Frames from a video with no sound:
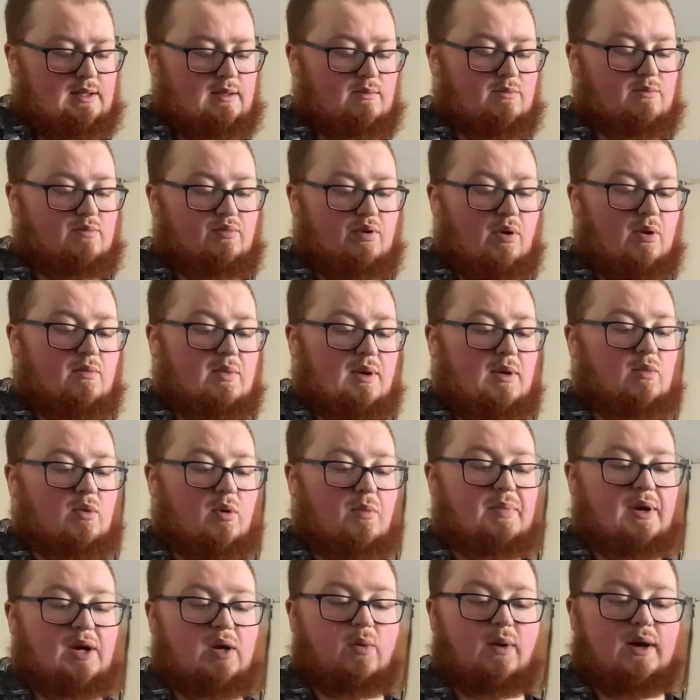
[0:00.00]
Probably would
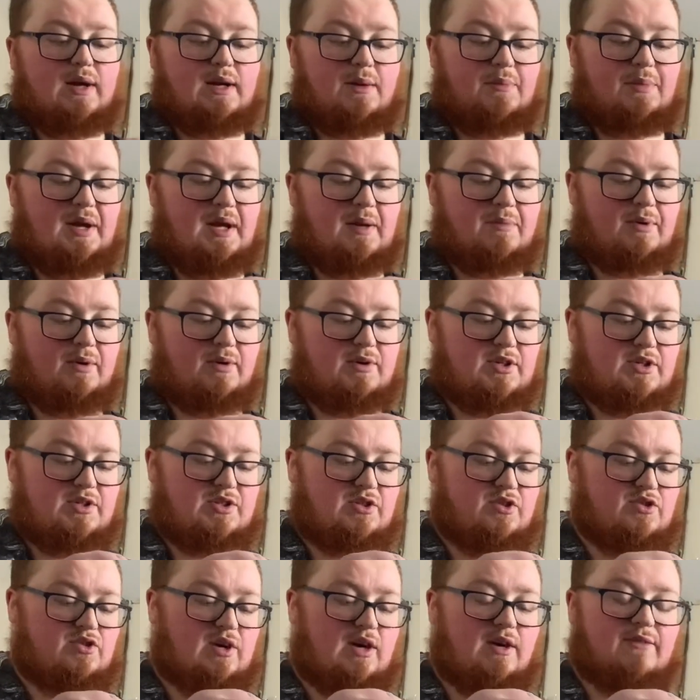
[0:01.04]
be quicker, people, just
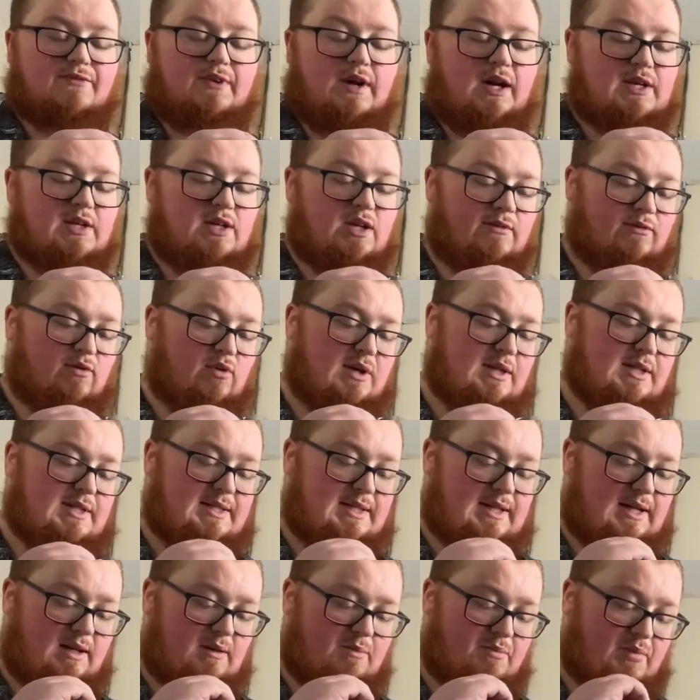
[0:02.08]
to try and find another
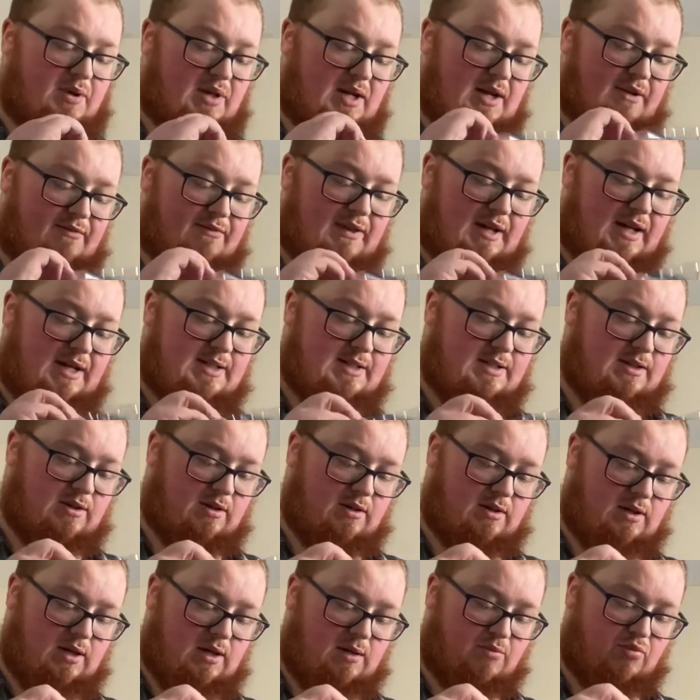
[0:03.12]
insert. But if that's
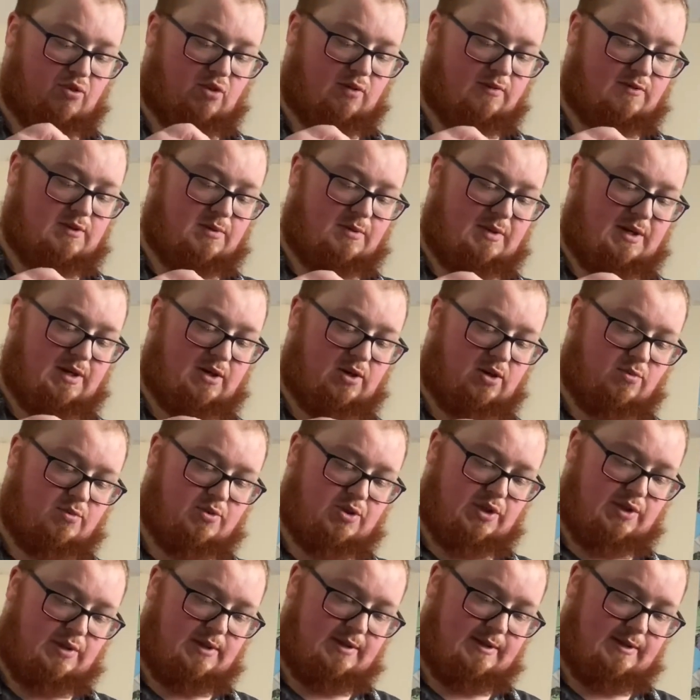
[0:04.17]
not going to prove to be an option,